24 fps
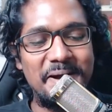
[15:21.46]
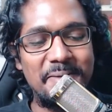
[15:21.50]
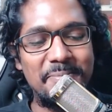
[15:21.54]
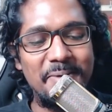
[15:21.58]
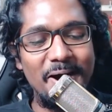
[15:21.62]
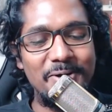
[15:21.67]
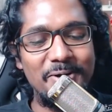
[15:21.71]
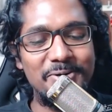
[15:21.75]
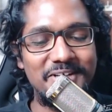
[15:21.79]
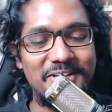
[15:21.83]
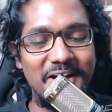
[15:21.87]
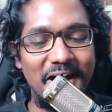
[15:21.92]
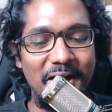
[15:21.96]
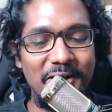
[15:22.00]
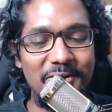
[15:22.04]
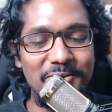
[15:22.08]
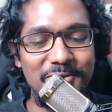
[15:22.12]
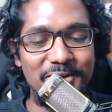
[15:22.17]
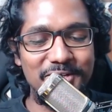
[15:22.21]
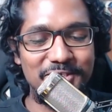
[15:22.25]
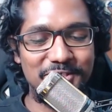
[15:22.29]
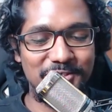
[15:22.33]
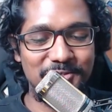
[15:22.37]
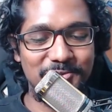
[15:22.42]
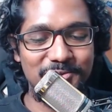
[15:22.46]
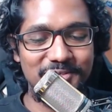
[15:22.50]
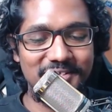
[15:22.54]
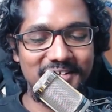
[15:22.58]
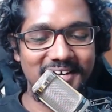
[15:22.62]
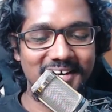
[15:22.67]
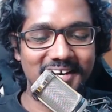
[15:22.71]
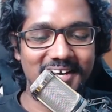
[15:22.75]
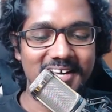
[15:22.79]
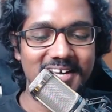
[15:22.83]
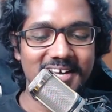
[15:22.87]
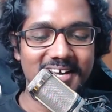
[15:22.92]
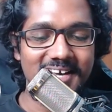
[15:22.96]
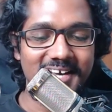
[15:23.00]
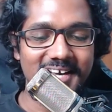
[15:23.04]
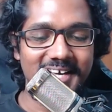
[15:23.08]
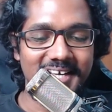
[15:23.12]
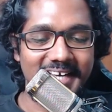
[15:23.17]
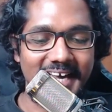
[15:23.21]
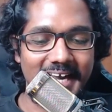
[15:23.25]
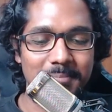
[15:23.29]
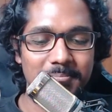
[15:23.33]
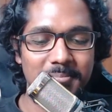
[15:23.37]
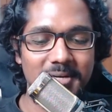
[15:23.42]
about how a Shudra
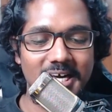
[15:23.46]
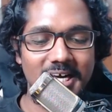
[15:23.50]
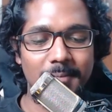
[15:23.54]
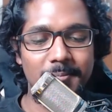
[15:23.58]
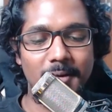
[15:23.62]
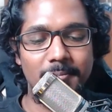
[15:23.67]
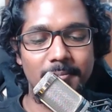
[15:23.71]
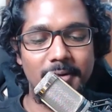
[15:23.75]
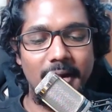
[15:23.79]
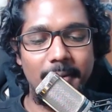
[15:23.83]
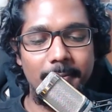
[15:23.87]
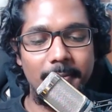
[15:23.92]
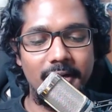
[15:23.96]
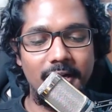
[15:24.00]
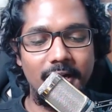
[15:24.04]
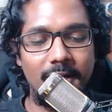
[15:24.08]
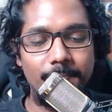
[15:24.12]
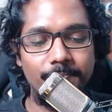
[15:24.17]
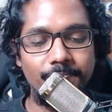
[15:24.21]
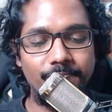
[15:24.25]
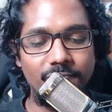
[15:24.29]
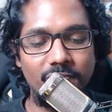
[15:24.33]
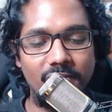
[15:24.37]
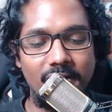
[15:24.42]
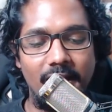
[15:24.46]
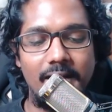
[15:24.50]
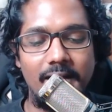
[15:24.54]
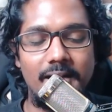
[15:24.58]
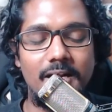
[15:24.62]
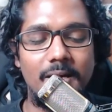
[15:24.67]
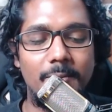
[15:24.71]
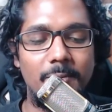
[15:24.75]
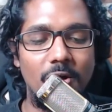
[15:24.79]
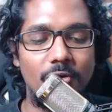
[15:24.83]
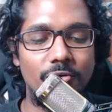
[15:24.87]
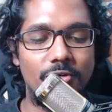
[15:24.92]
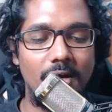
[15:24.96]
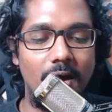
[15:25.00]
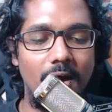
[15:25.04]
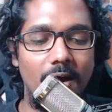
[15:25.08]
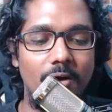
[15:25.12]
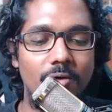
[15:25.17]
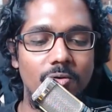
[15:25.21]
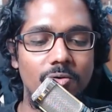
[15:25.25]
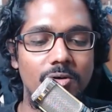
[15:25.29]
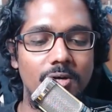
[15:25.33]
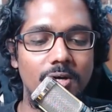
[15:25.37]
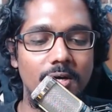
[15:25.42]
can become a Brahmana and about
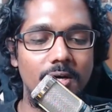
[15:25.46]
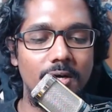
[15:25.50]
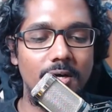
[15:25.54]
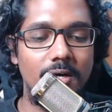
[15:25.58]
how